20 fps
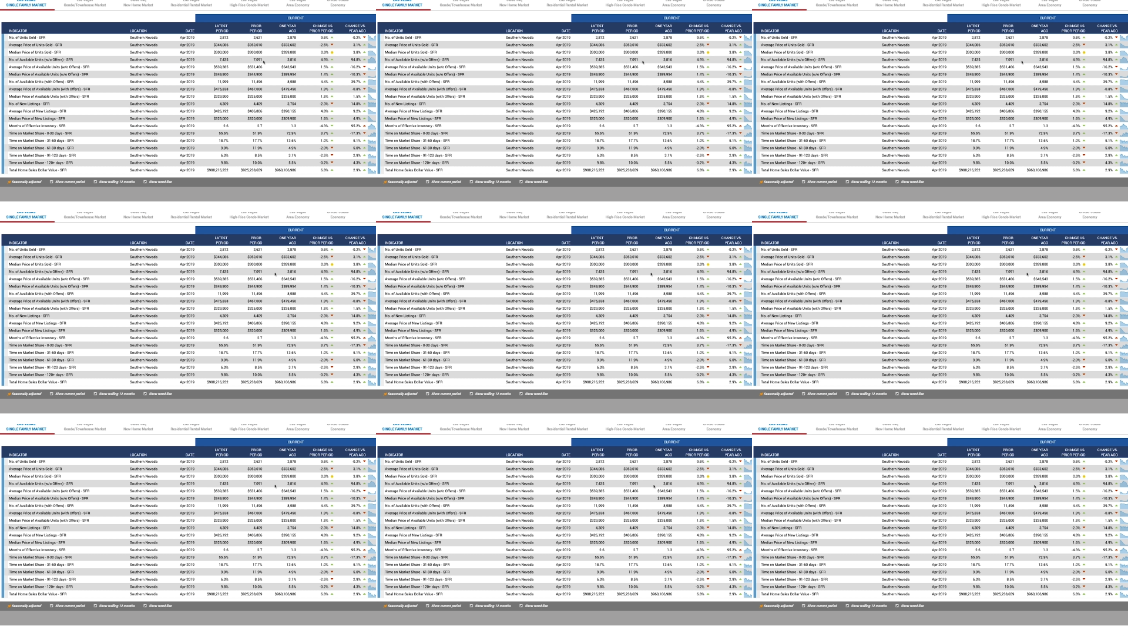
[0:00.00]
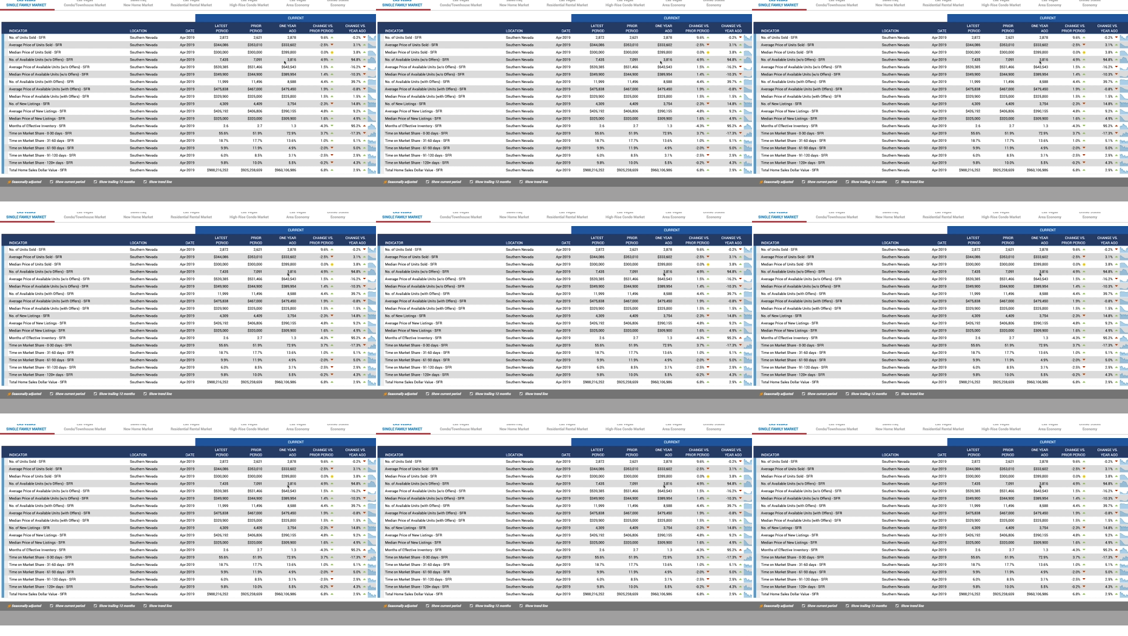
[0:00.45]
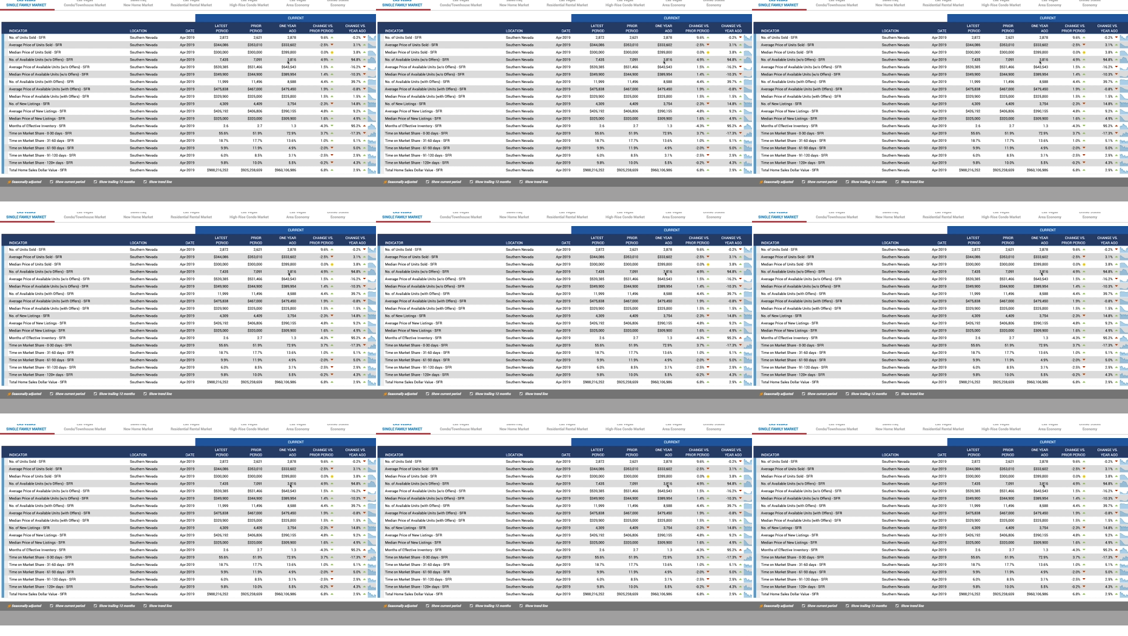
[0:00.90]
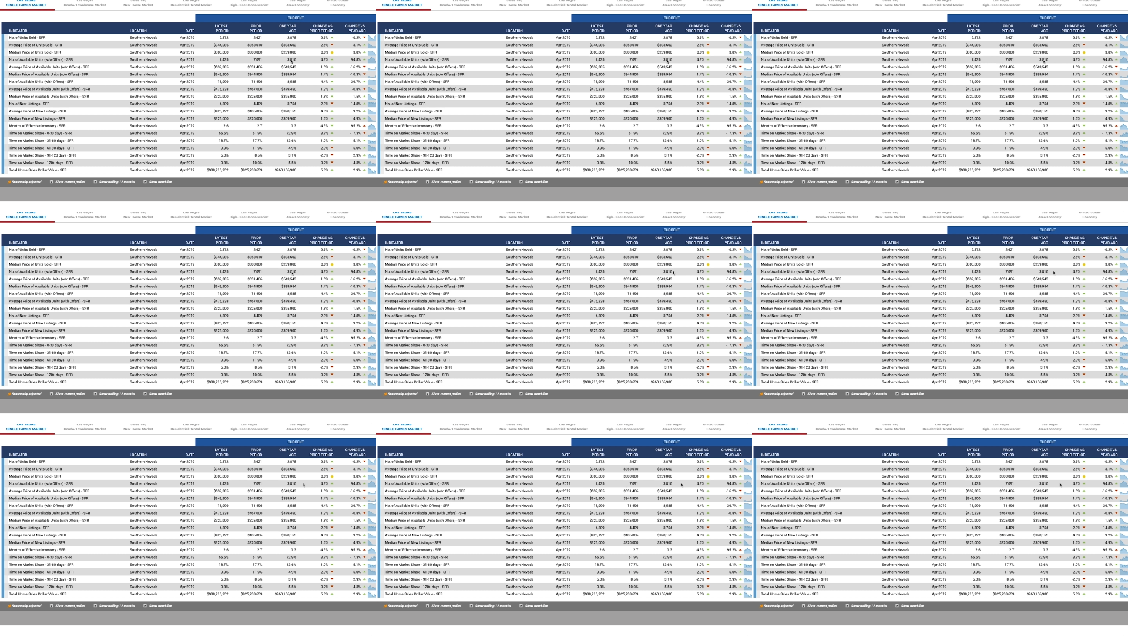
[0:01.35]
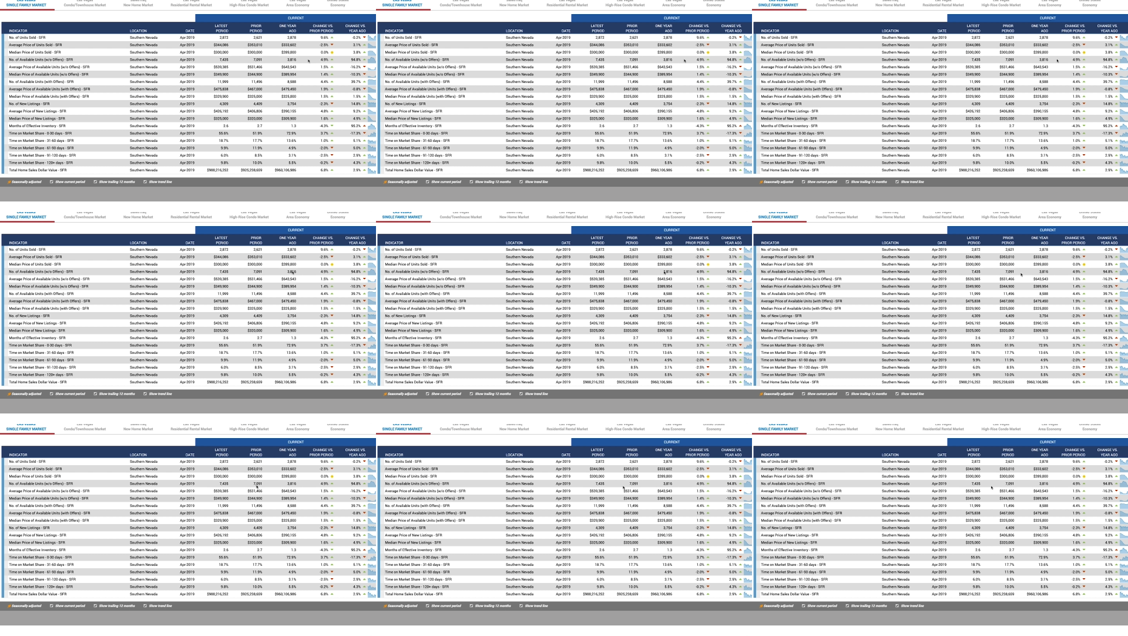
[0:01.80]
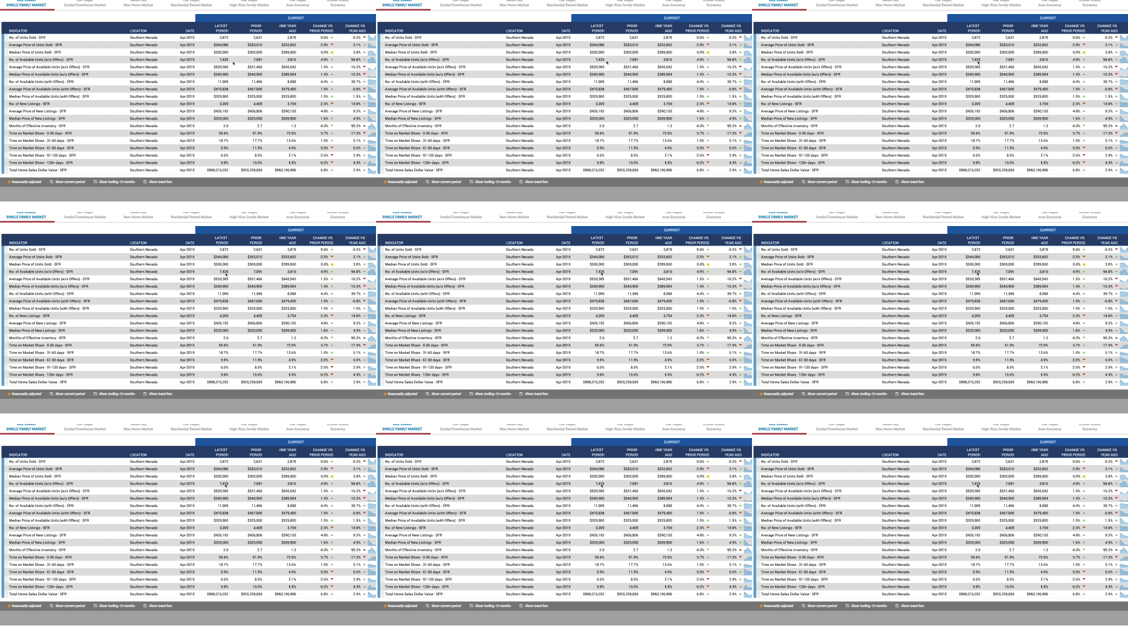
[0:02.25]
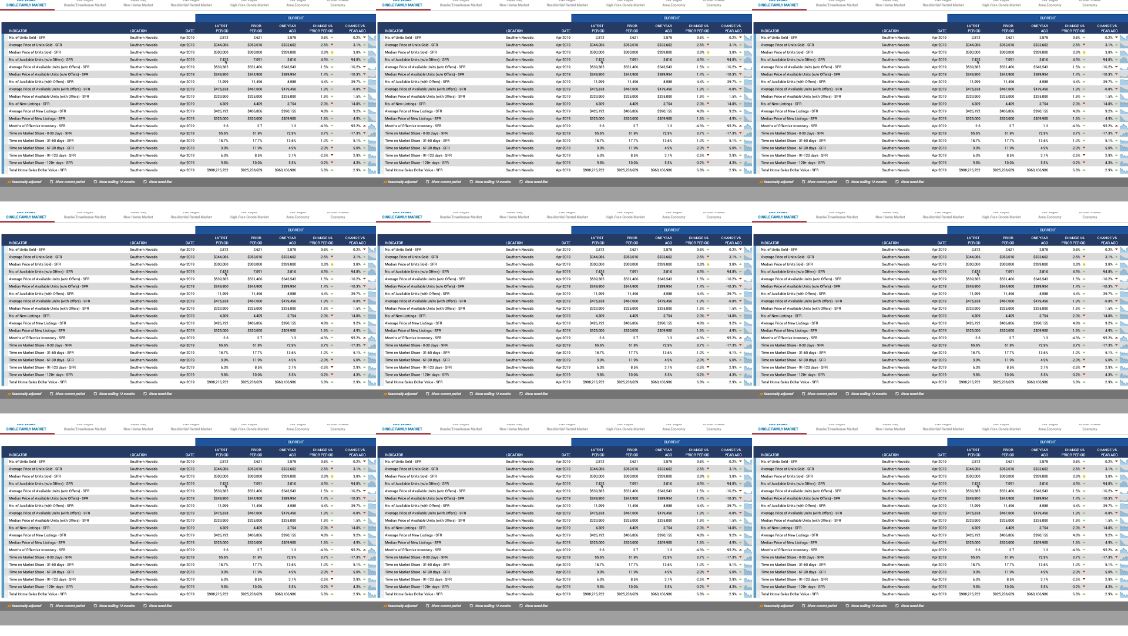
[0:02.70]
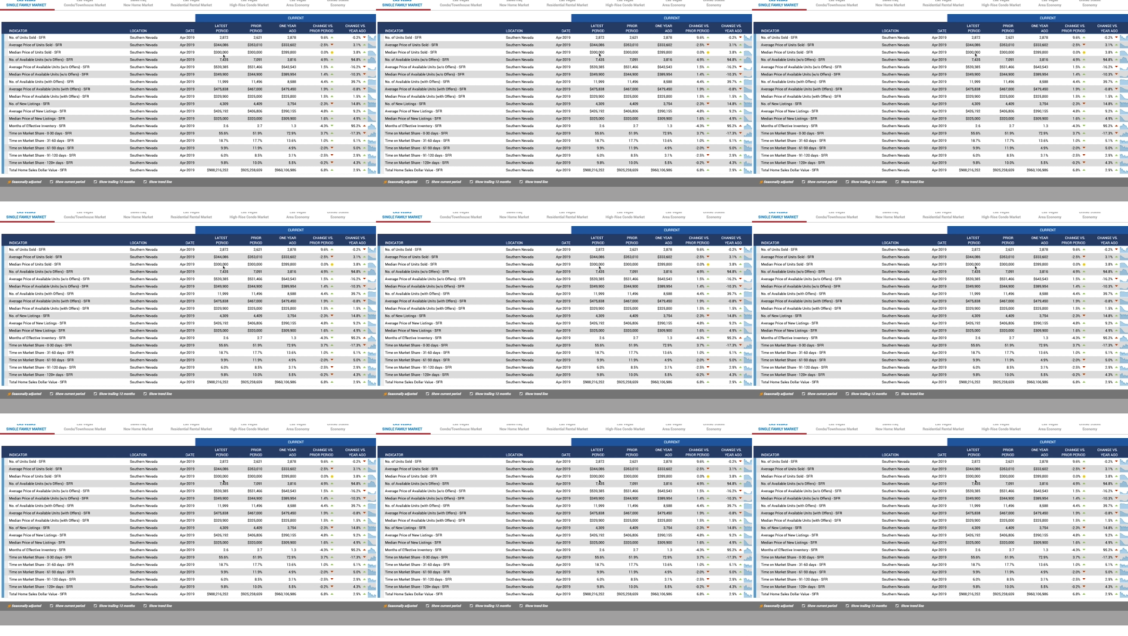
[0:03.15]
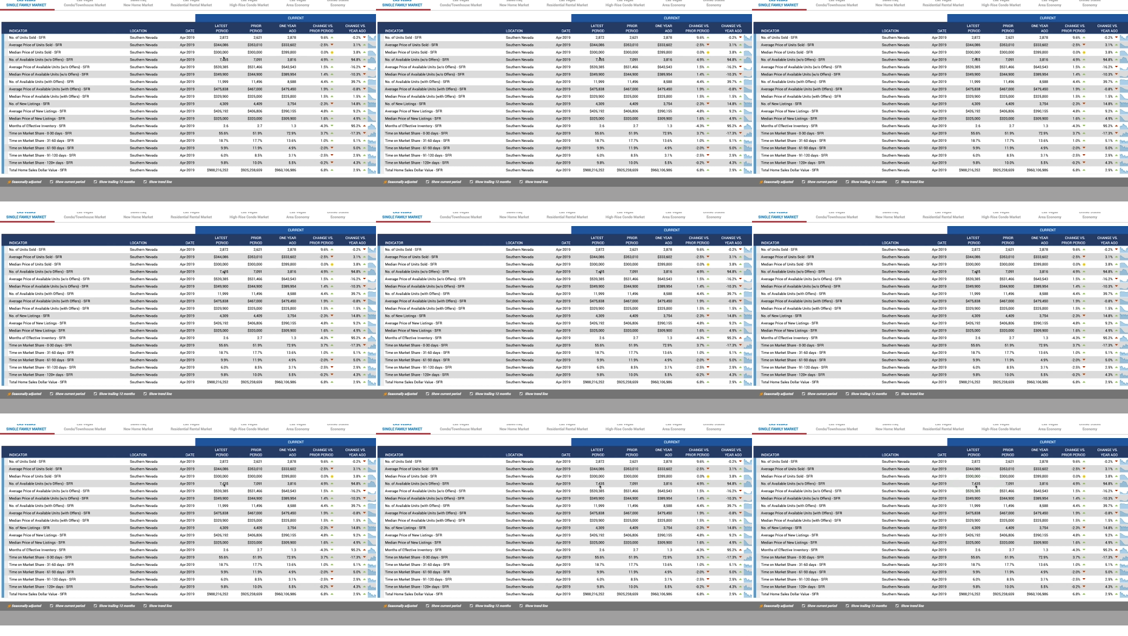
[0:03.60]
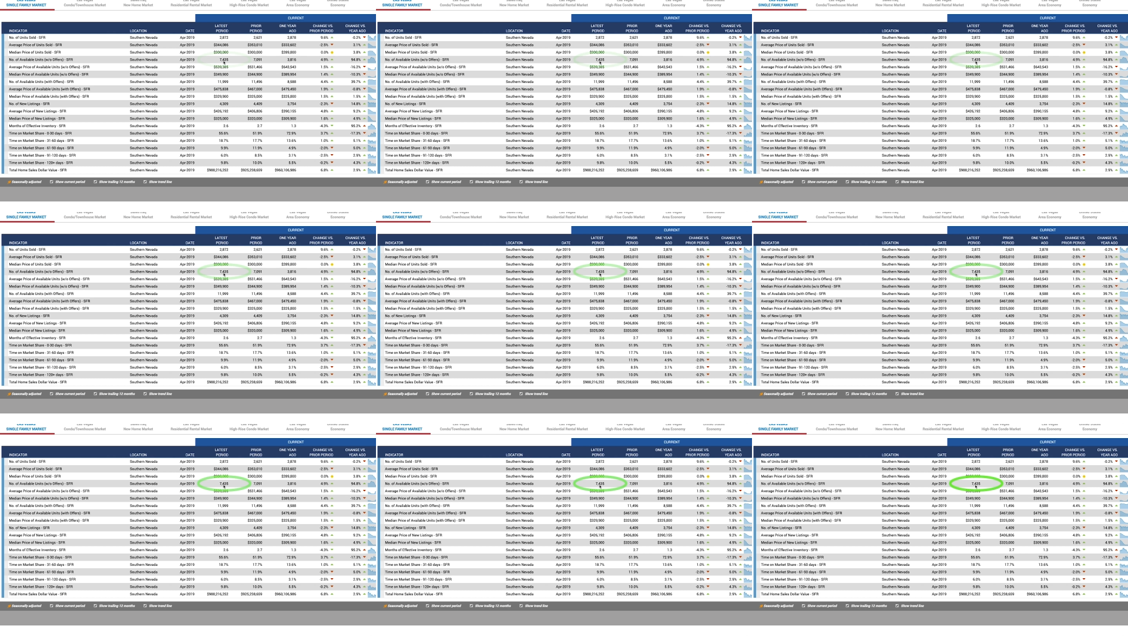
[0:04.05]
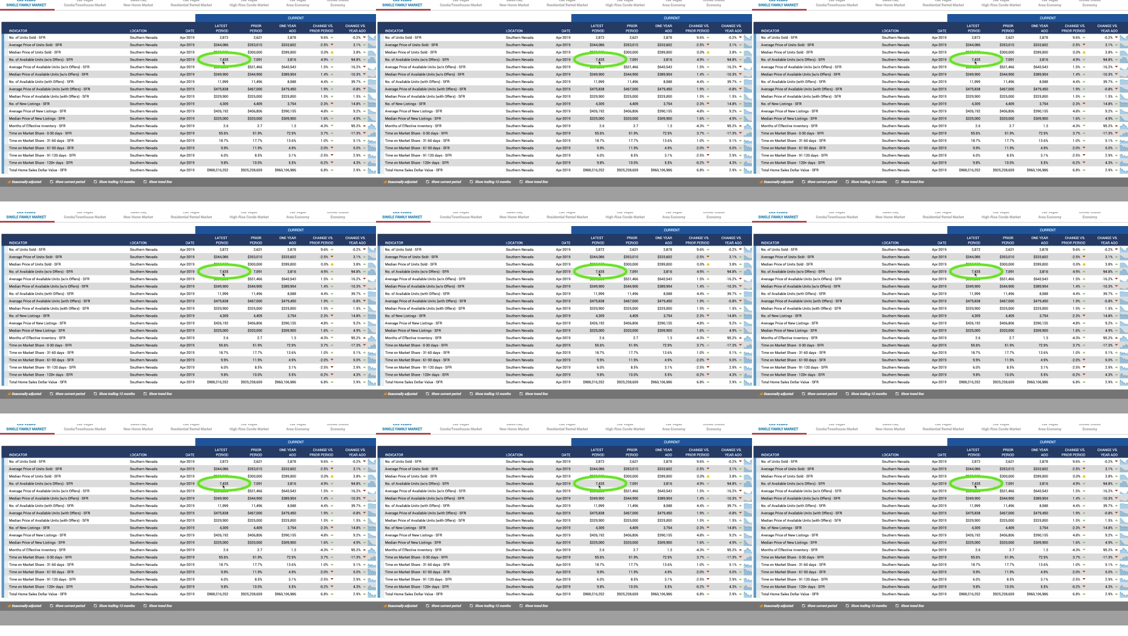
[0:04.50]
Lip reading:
Nobody's mouth can be seen.